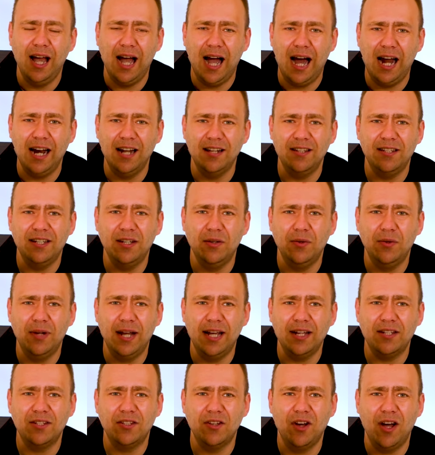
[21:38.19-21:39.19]
And until
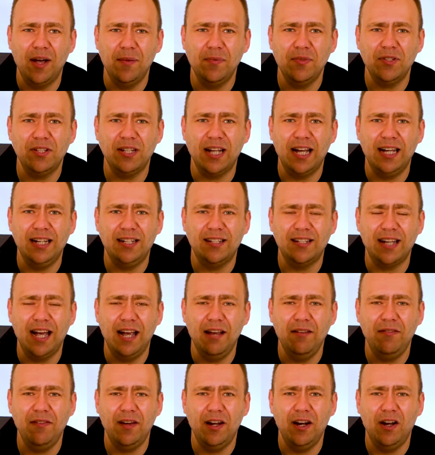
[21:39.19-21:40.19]
next time, stay
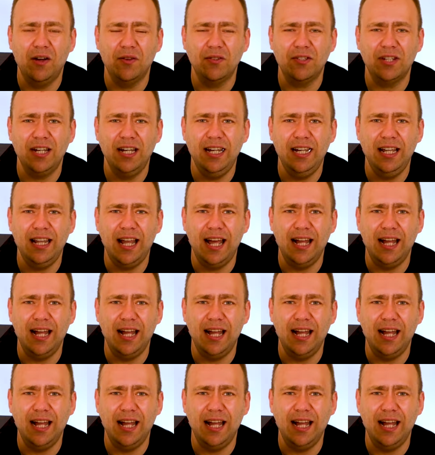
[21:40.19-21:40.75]
safe and I'll see you